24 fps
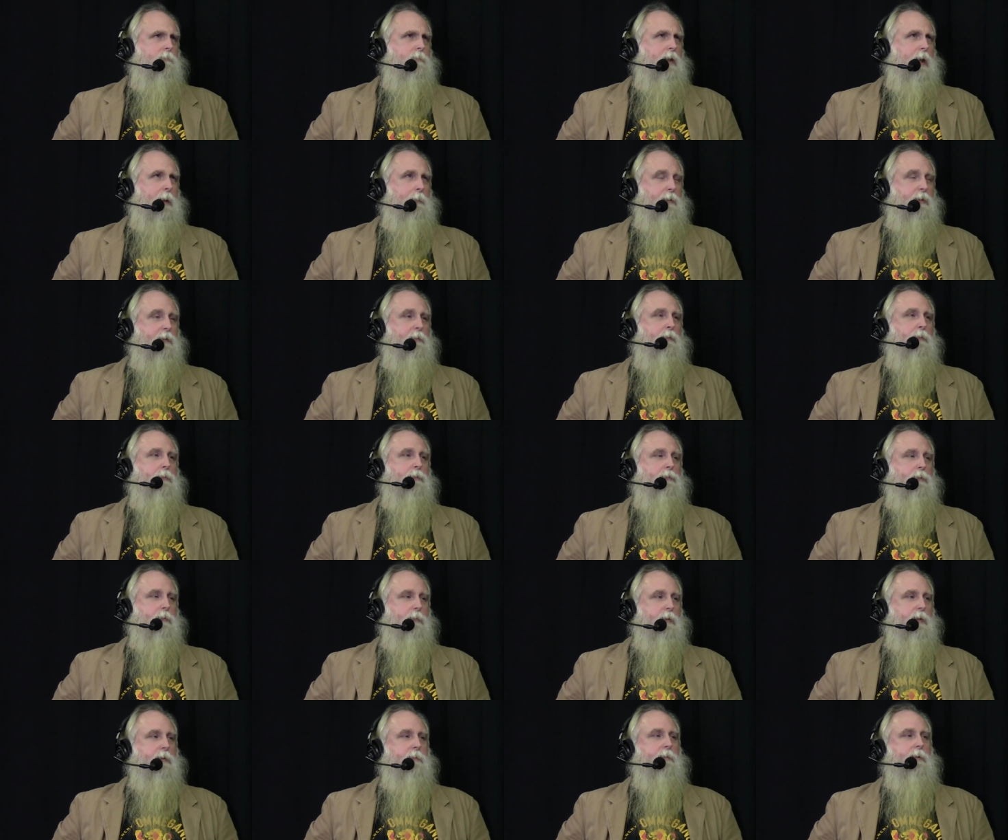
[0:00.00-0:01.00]
I believe it was a
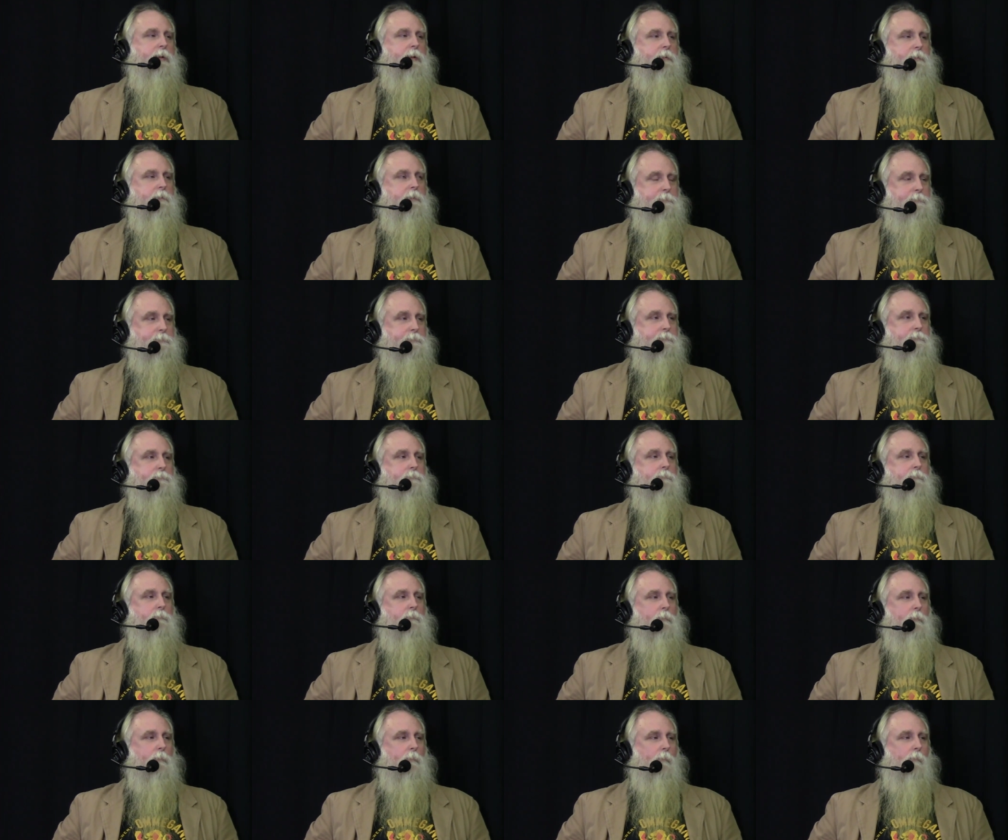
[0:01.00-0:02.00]
green van. It was a
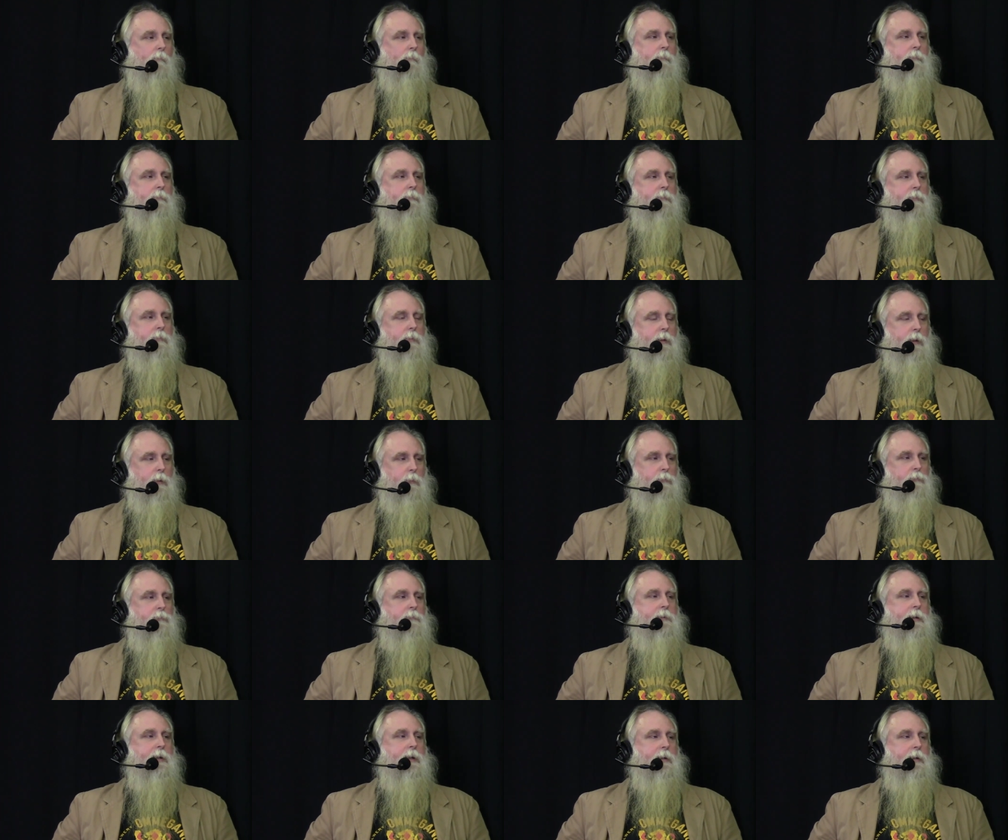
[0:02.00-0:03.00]
van. It was a
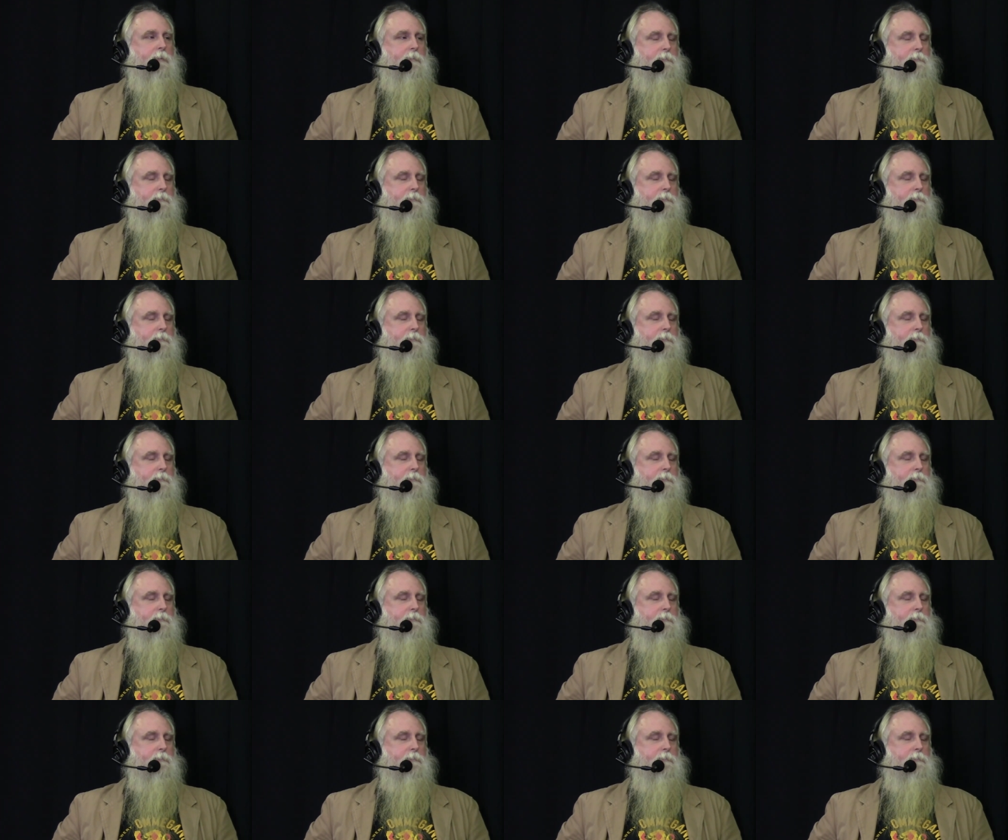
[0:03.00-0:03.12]
van,